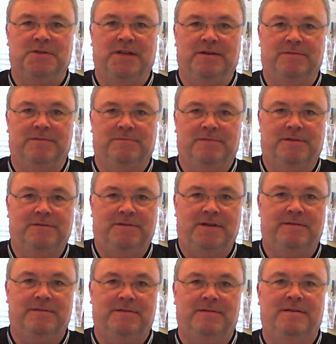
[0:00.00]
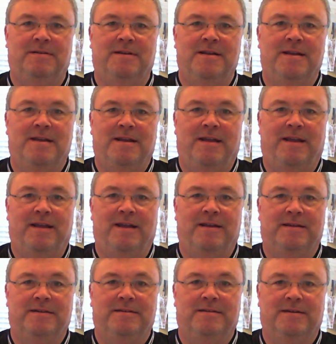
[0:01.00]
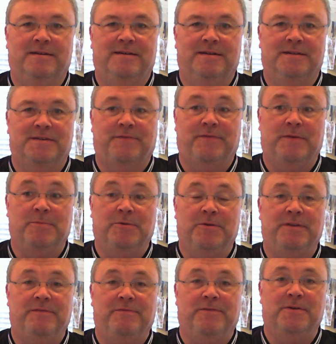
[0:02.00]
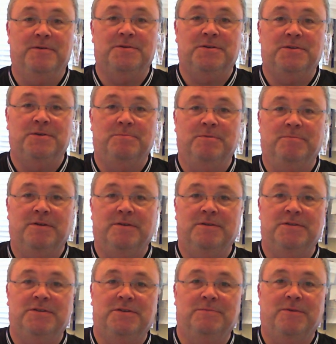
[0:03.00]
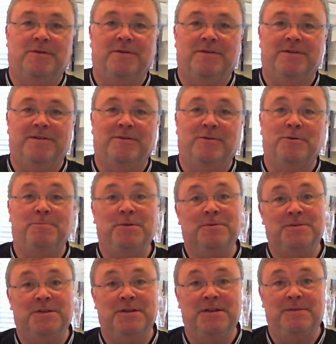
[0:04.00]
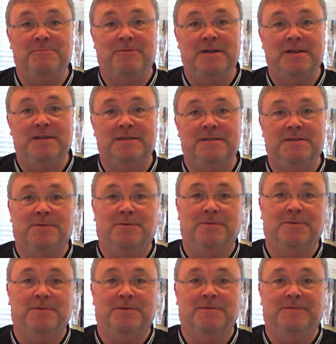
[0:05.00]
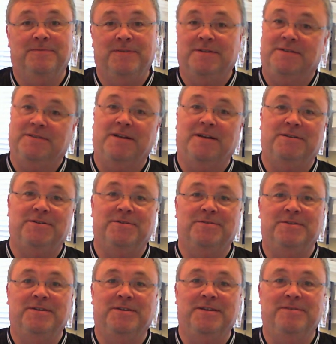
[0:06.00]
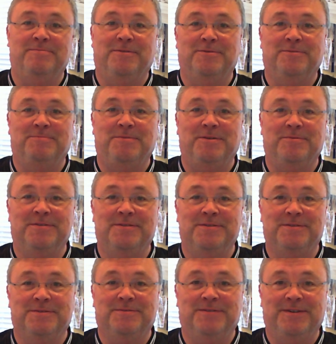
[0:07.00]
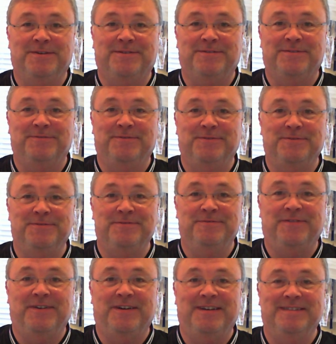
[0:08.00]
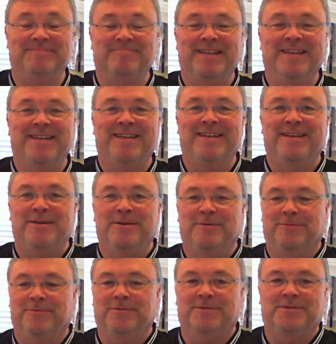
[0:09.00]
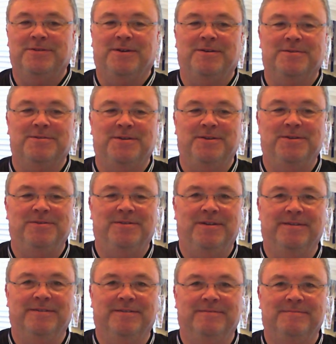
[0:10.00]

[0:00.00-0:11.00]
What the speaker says: down the road here. And it's February 1st. Super Bowl's tomorrow. I hope your team wins. Or if it's not your team, hope you enjoy all the food and fun. We'll talk to you later.